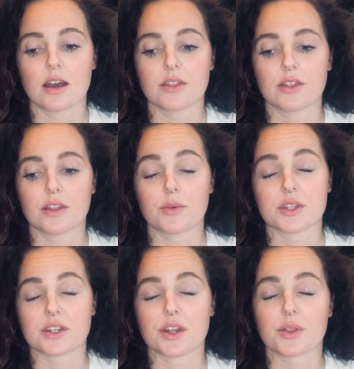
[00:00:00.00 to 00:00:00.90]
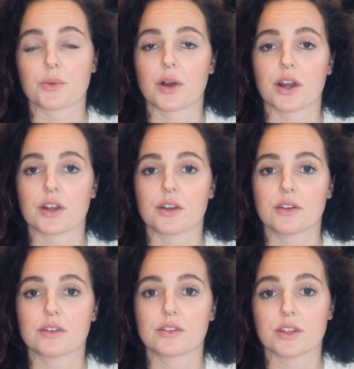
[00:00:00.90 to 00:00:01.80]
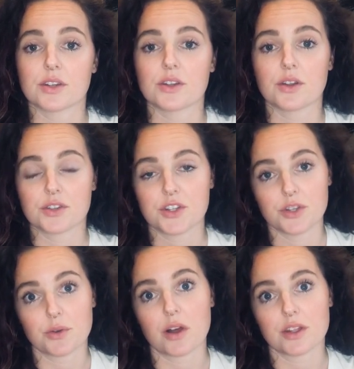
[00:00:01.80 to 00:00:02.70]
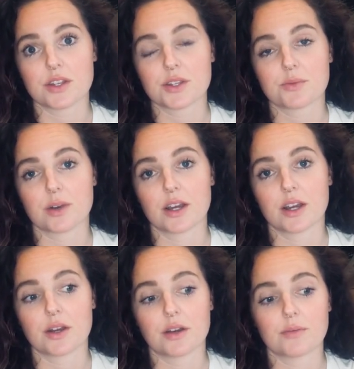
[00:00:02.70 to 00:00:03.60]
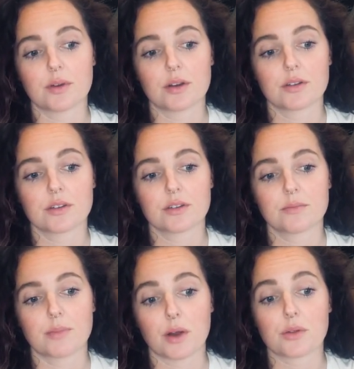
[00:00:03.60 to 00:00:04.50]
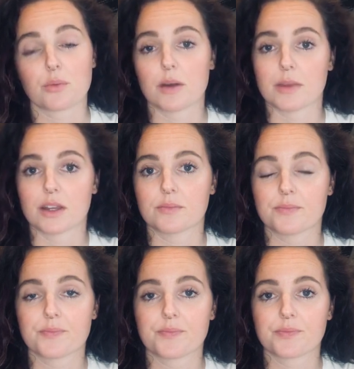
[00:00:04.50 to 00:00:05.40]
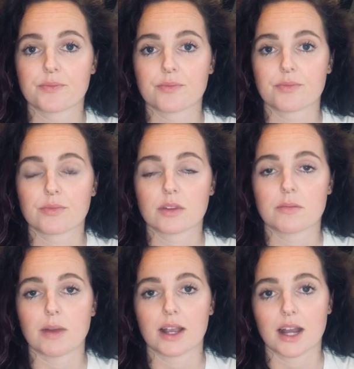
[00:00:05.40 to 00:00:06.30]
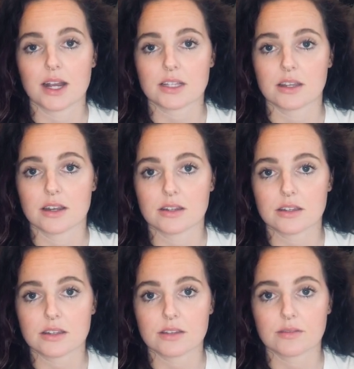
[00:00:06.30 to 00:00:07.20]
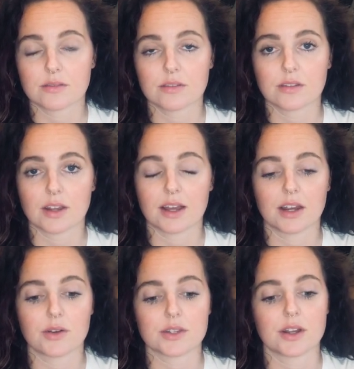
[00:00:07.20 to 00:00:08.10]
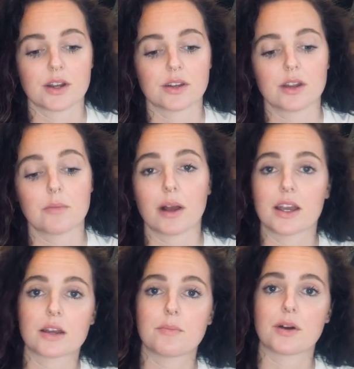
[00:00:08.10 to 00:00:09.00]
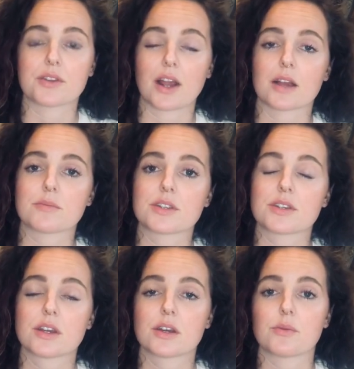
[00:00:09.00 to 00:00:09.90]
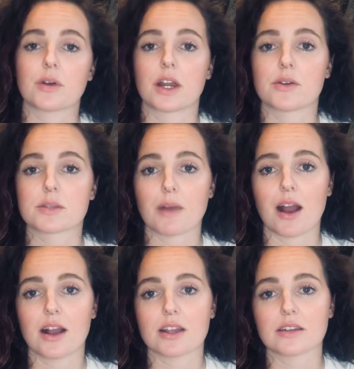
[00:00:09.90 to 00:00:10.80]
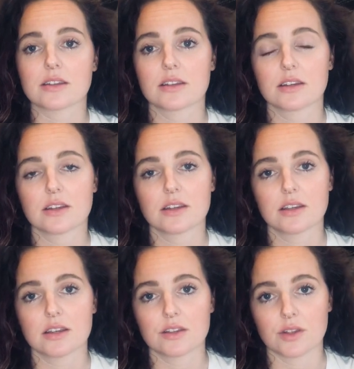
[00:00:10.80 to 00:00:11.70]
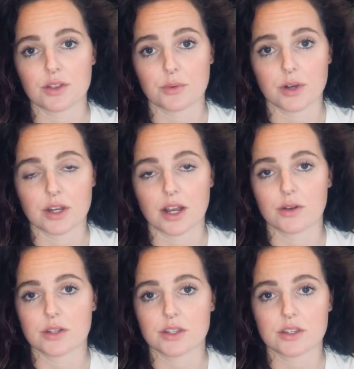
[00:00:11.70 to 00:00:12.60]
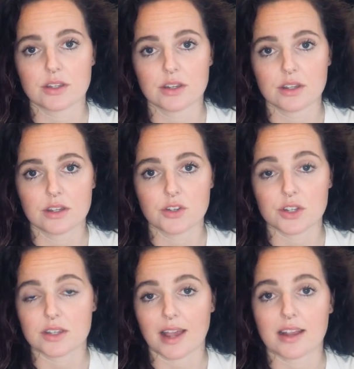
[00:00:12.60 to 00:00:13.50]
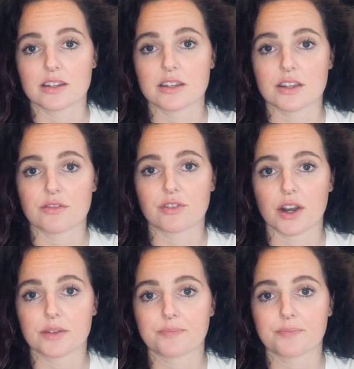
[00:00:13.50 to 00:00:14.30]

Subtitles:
There was another one, 2 others were both women, bike accidents, and I was on a bike both times. When I was behind the other one, I was just seconds in front.